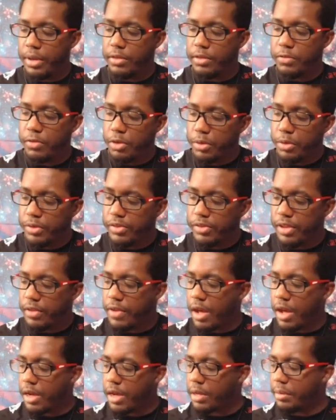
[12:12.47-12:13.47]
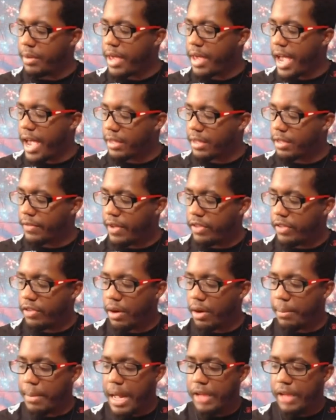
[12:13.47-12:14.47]
the frequency of alchemy, activates
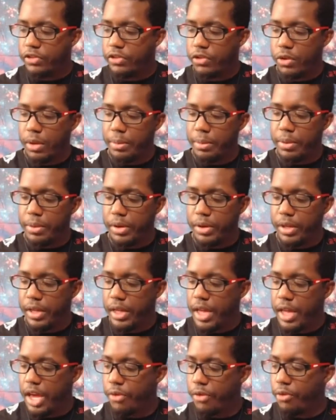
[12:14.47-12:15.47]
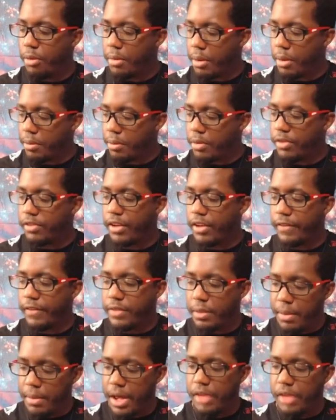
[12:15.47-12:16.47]
our magical ability and remembrance of
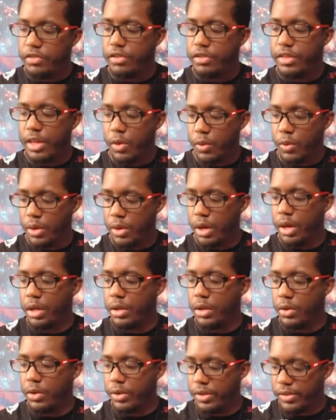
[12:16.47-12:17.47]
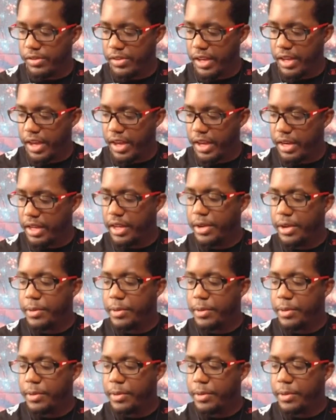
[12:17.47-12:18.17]
the magic that we all hold inside.